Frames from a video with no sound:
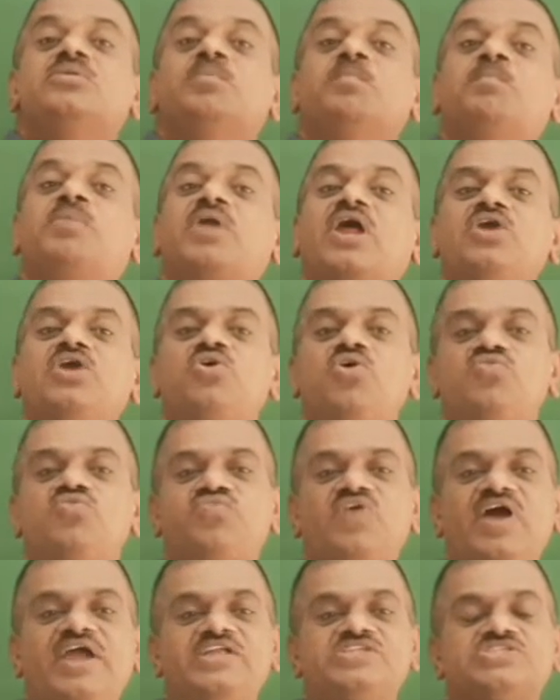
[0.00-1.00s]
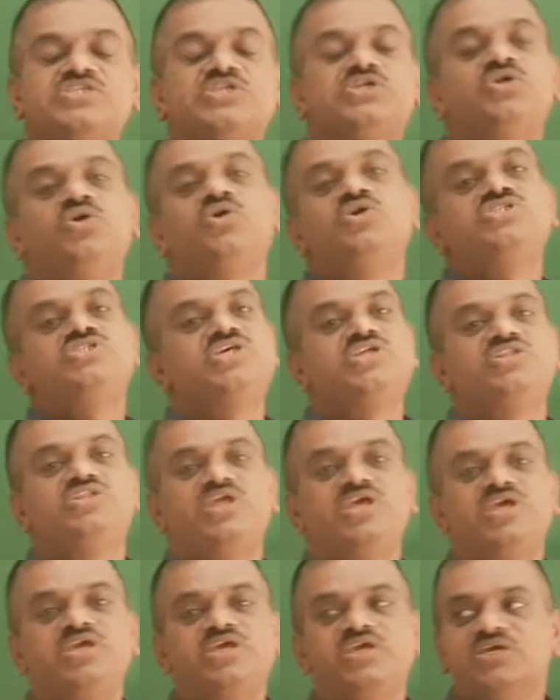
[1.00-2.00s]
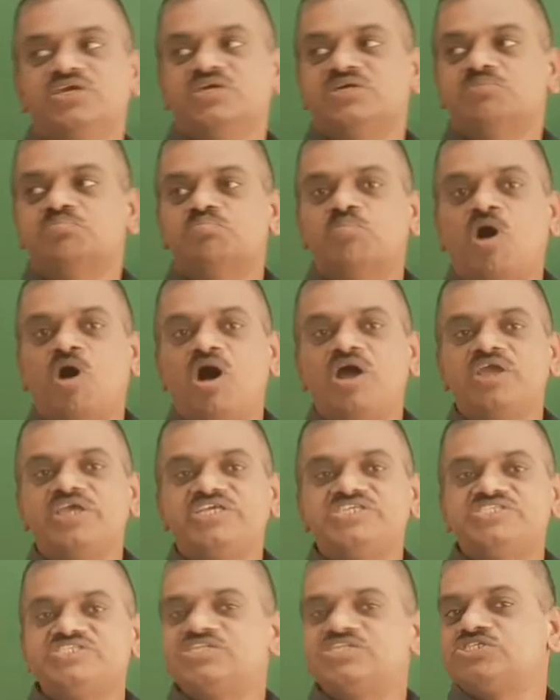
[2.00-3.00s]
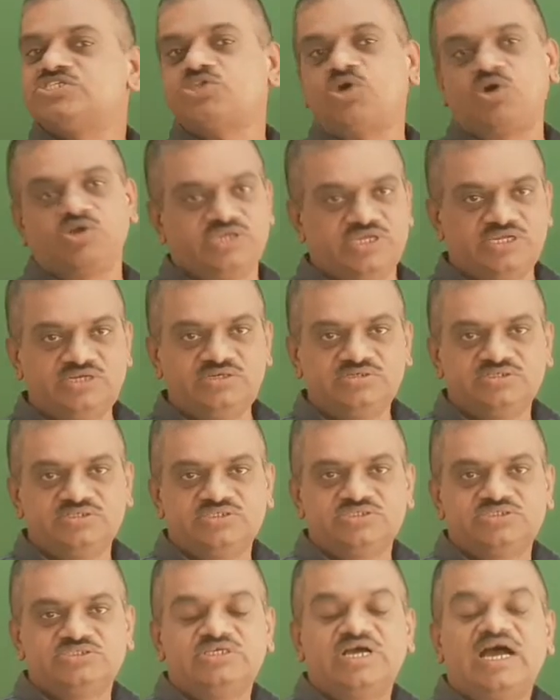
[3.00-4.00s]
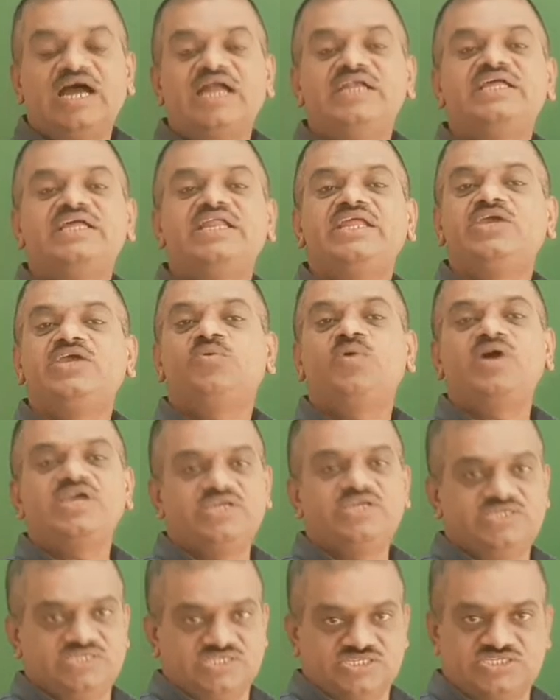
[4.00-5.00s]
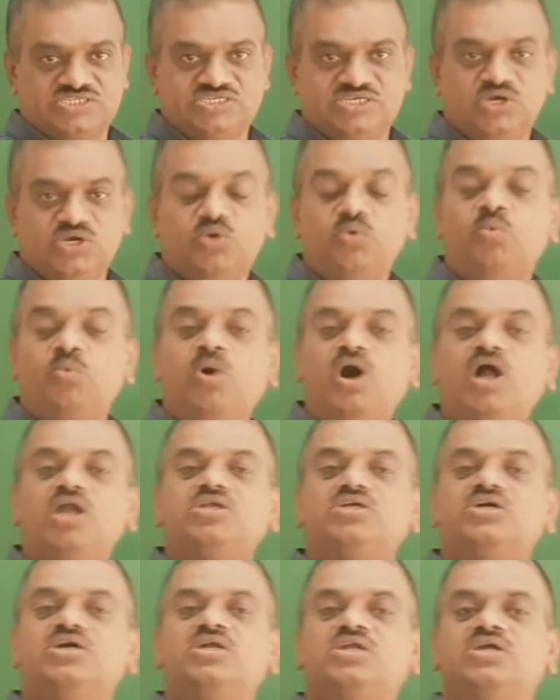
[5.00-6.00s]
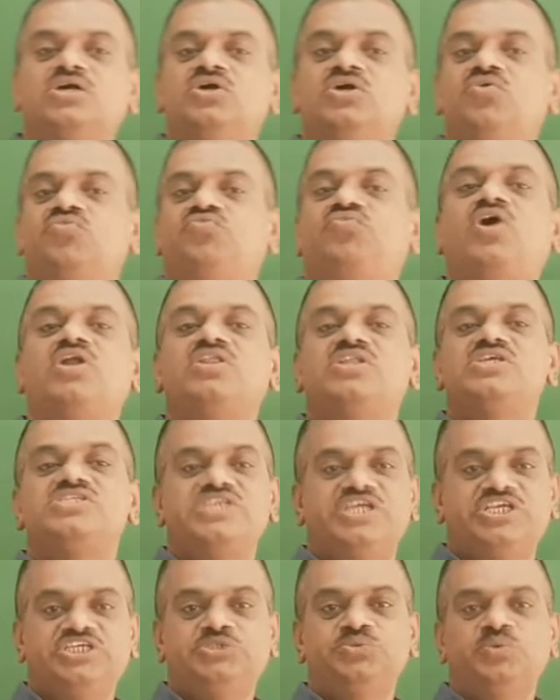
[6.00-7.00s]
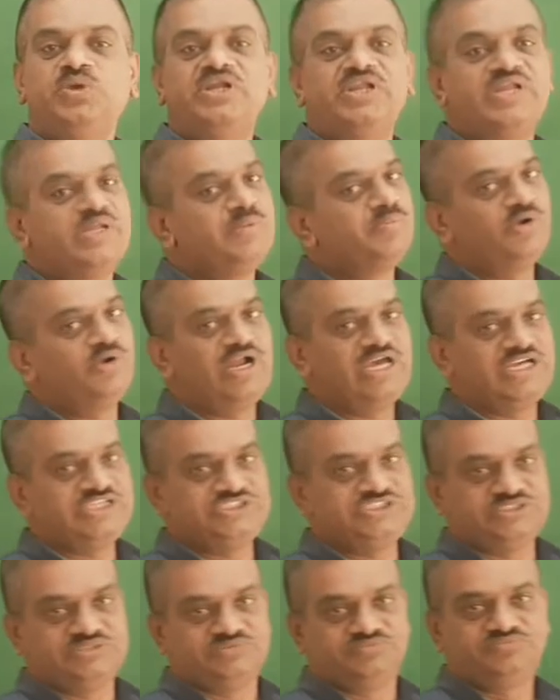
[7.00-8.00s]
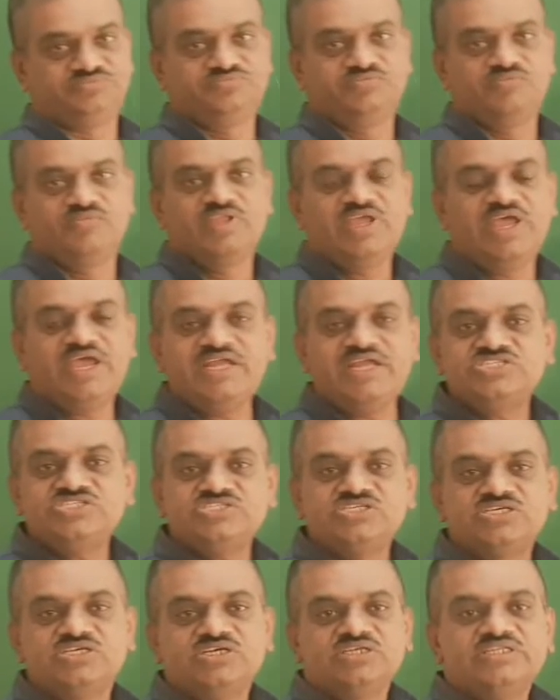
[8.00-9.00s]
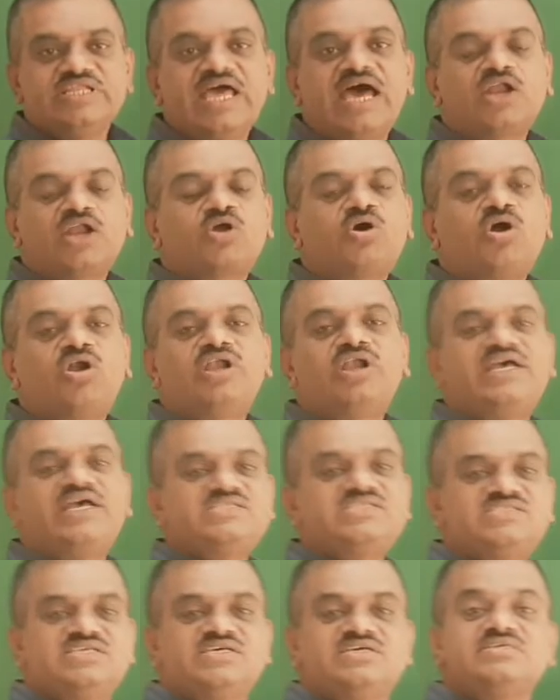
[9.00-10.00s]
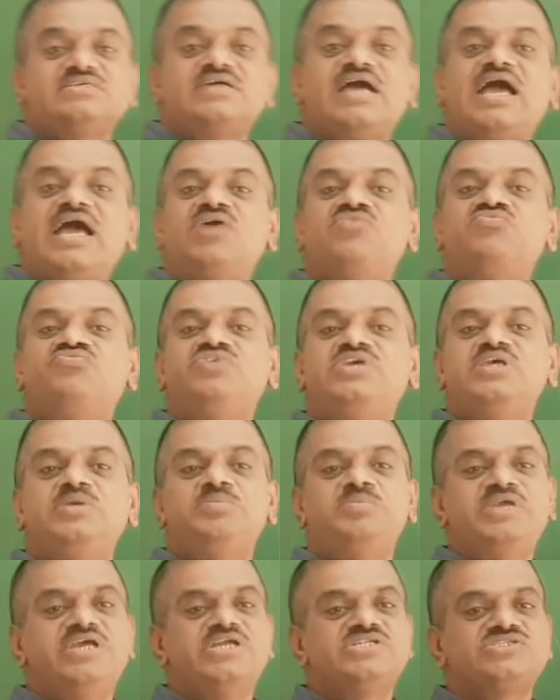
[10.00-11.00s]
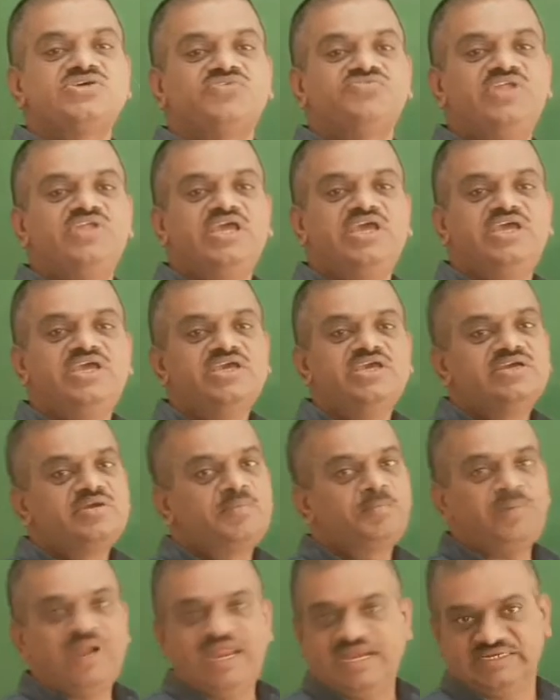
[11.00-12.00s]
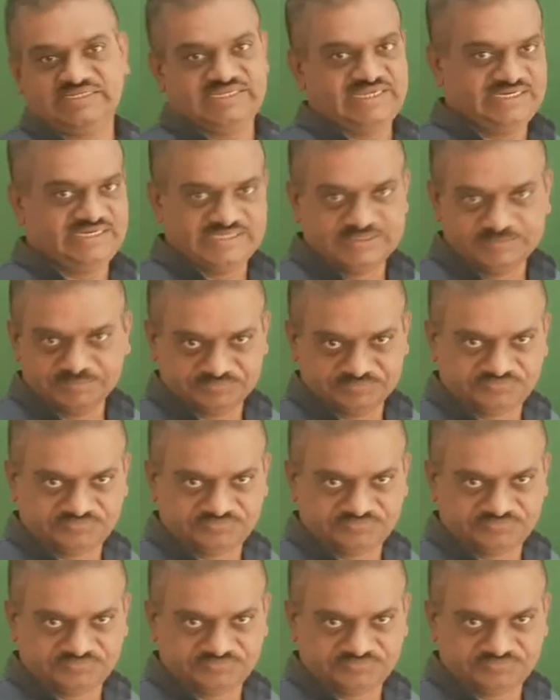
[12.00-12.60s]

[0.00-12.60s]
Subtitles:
Bryophytes grows in the moist soil and requires water for the sexual reproduction. Hence, they are called as amphibians of the plant kingdom.